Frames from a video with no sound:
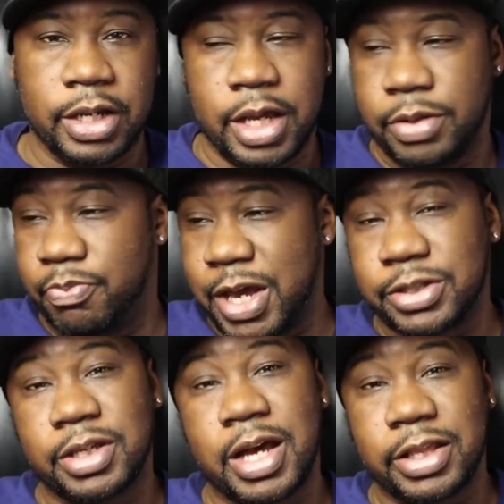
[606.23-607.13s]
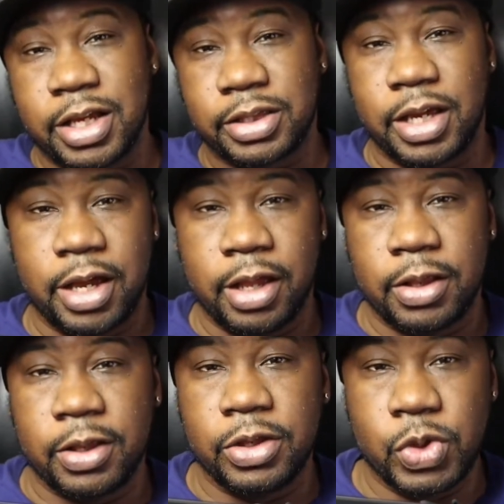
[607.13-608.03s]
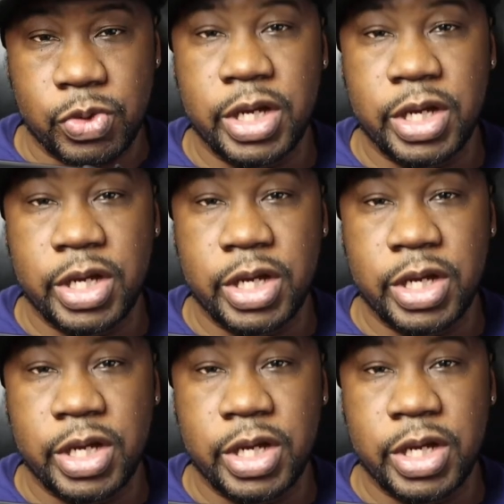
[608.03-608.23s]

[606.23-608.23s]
and basically I think that